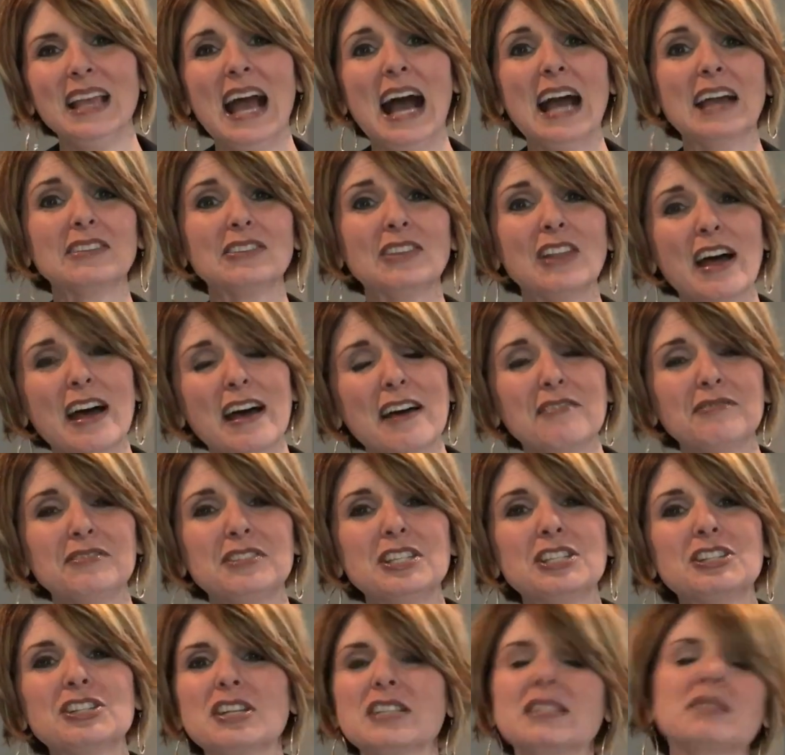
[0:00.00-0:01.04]
I love
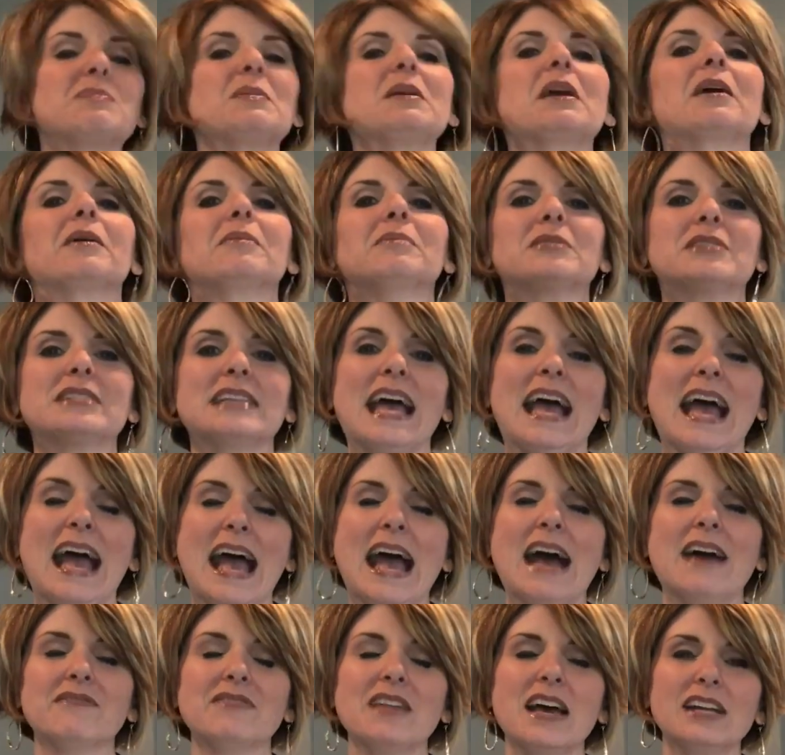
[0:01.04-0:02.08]
to just be able to
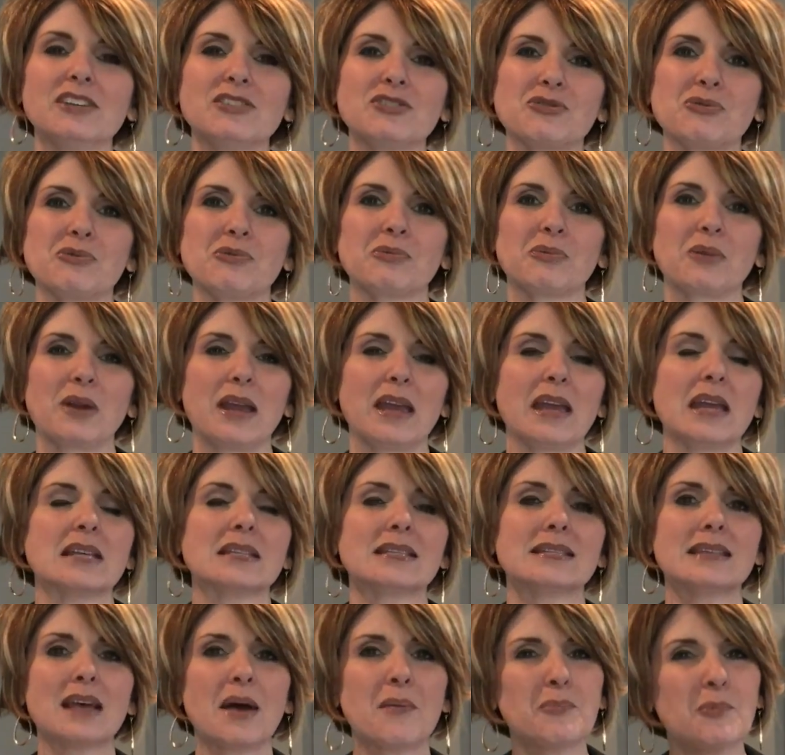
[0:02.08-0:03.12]
have that jewelry
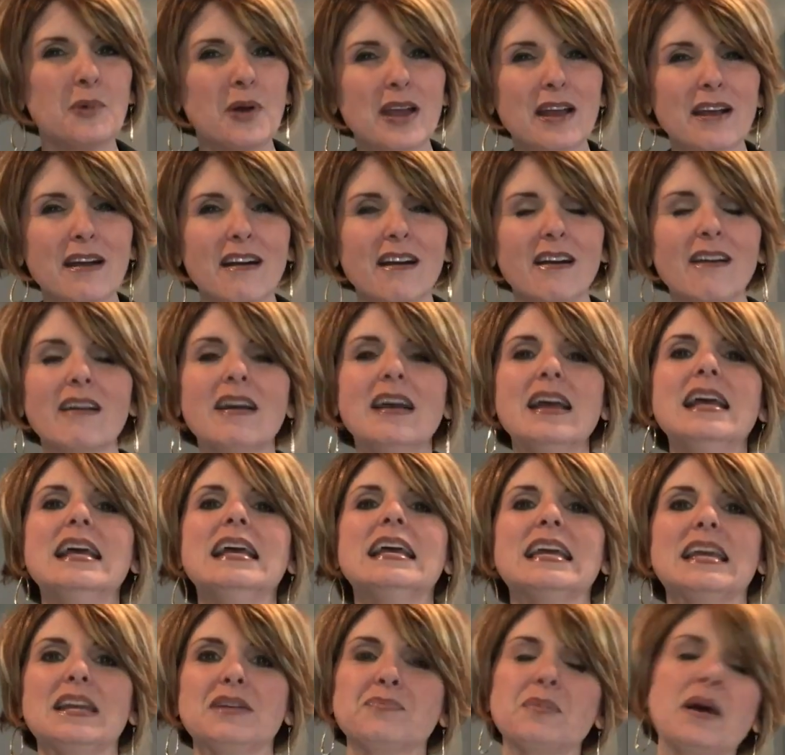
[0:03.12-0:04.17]
somewhere
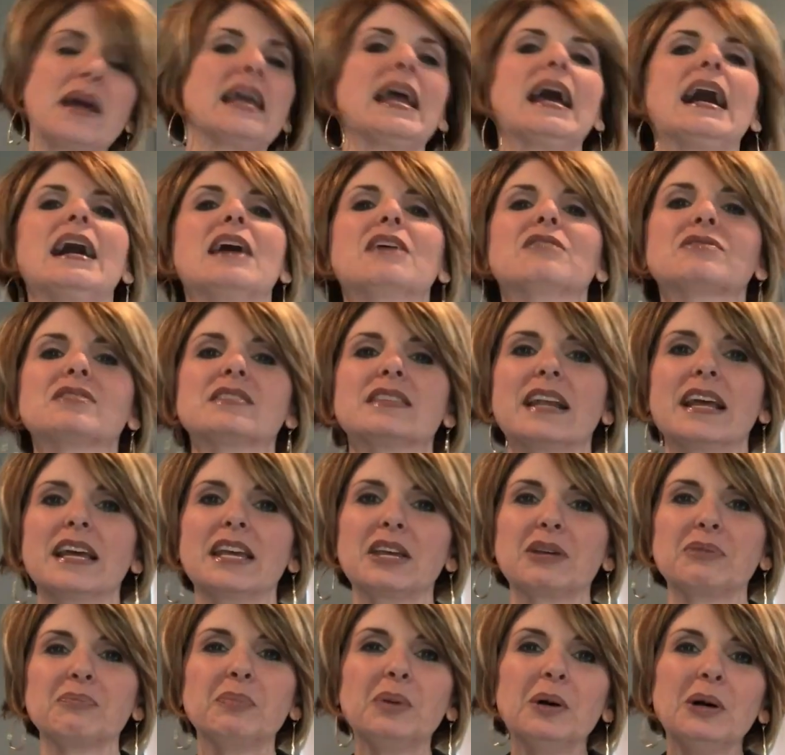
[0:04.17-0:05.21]
in my house that I
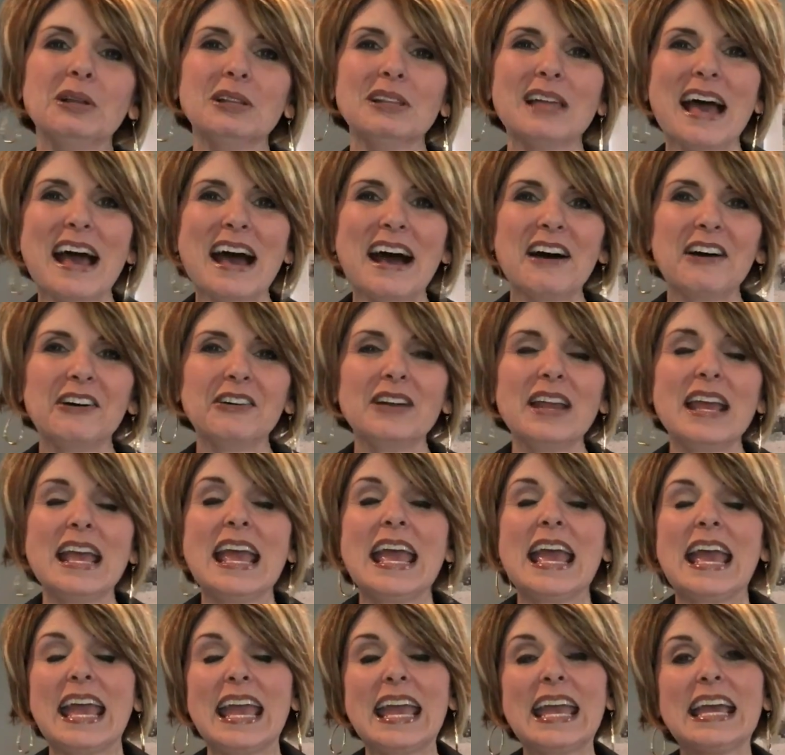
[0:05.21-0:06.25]
can pull out
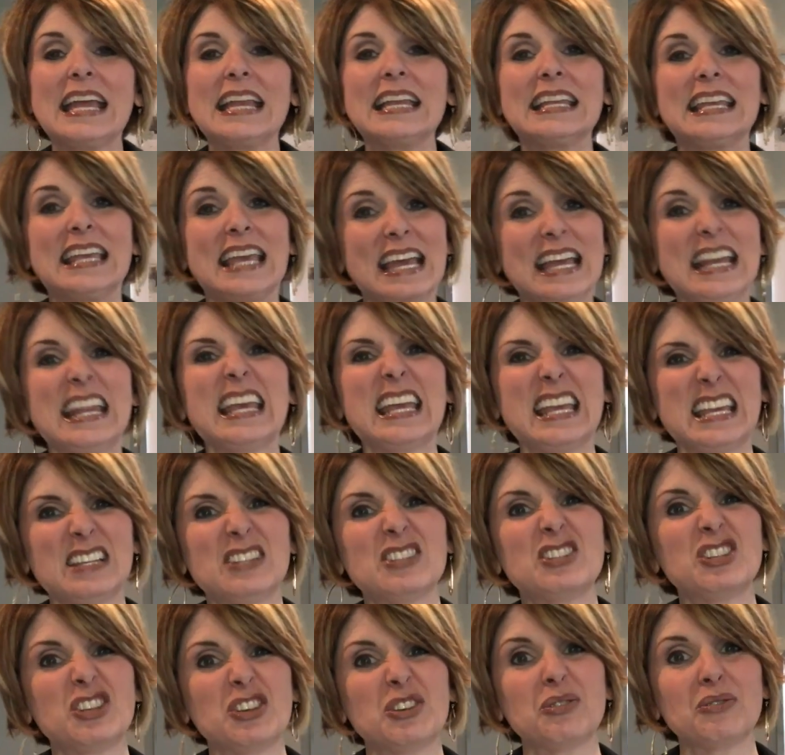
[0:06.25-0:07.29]
and get
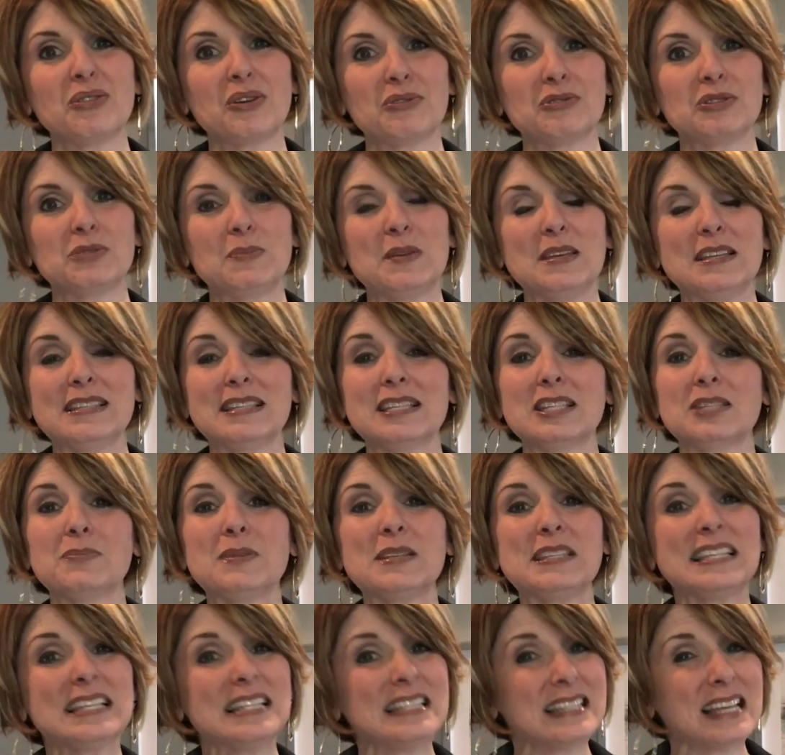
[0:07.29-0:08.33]
into those pieces.
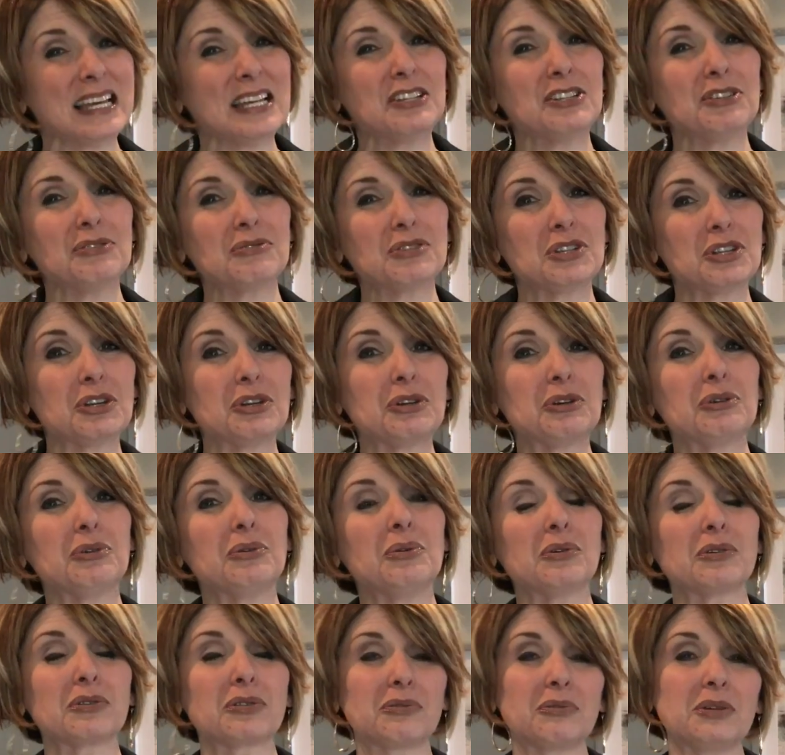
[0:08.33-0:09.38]
But since I do
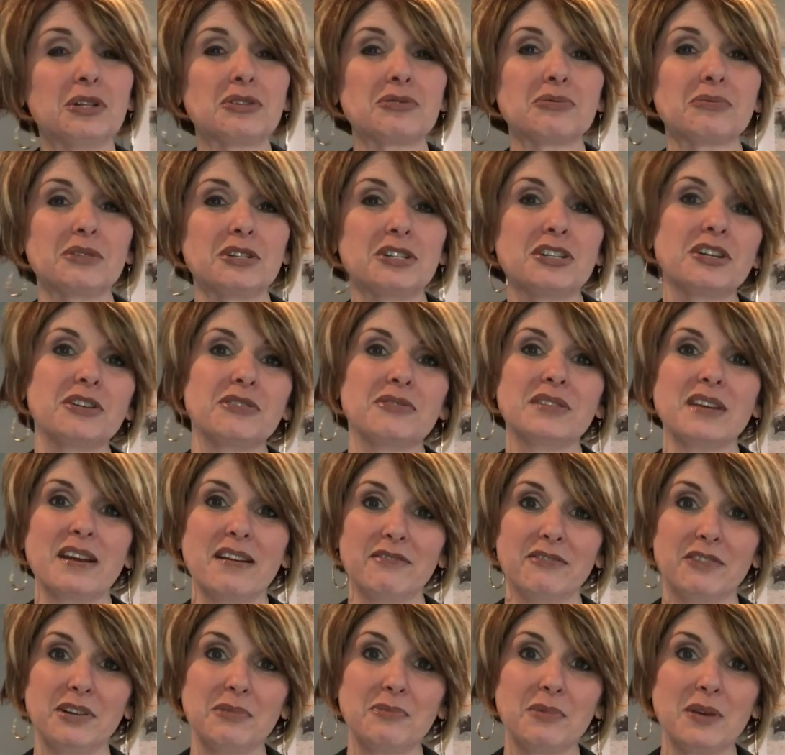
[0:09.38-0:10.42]
2 or 3 jewelry shows
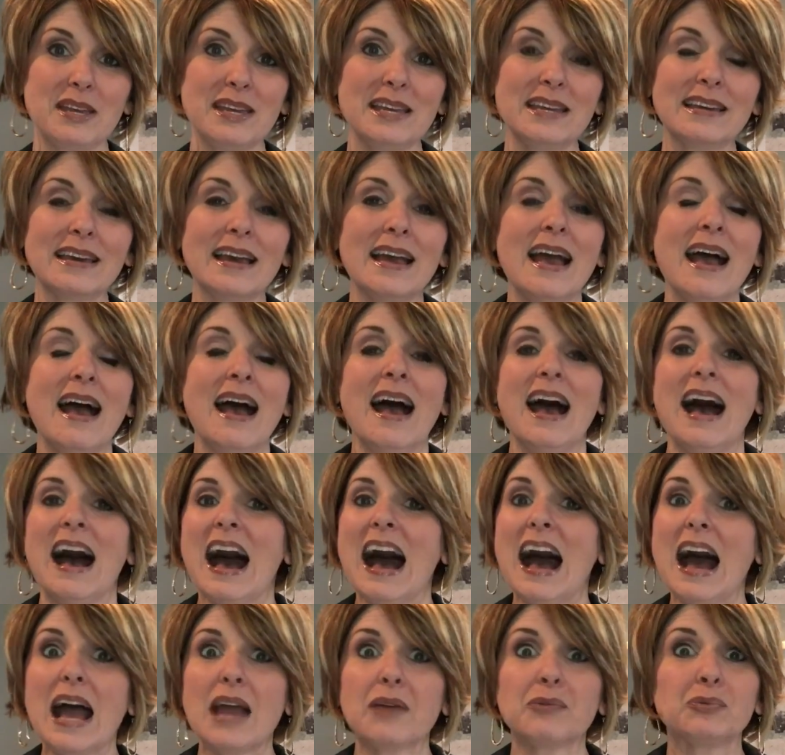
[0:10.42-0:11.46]
every week,
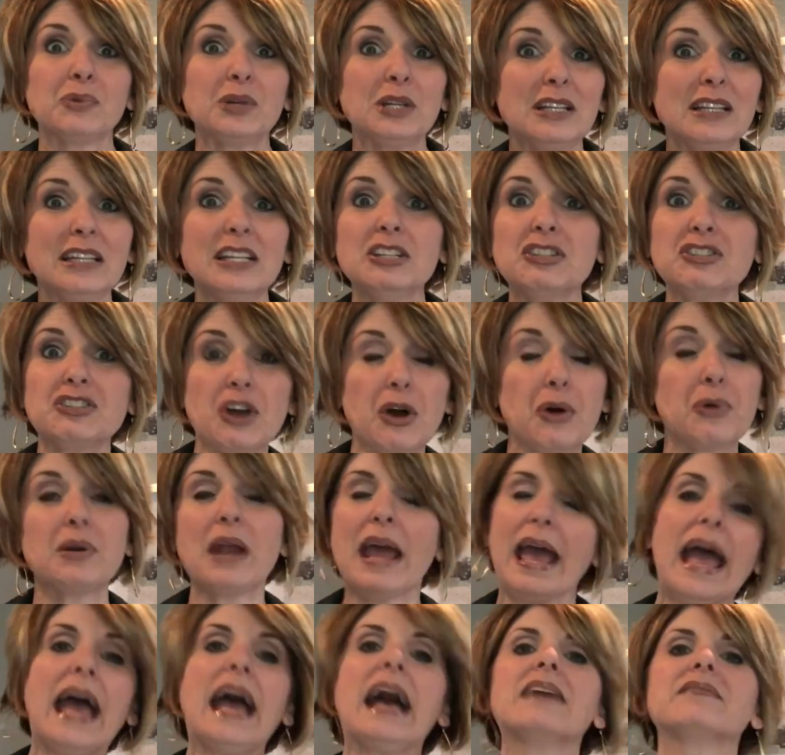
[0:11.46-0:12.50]
I really
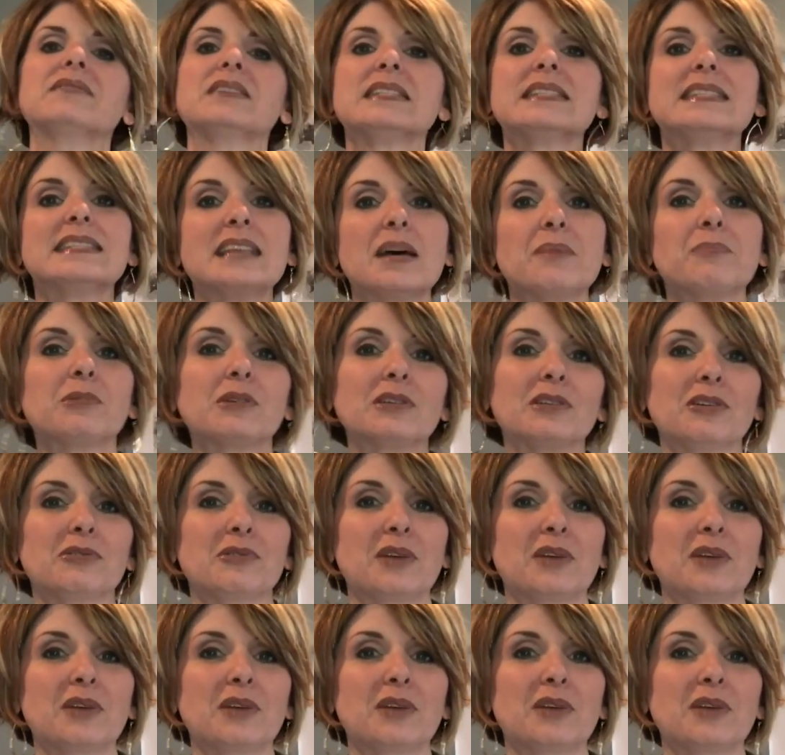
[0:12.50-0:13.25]
don't have a separate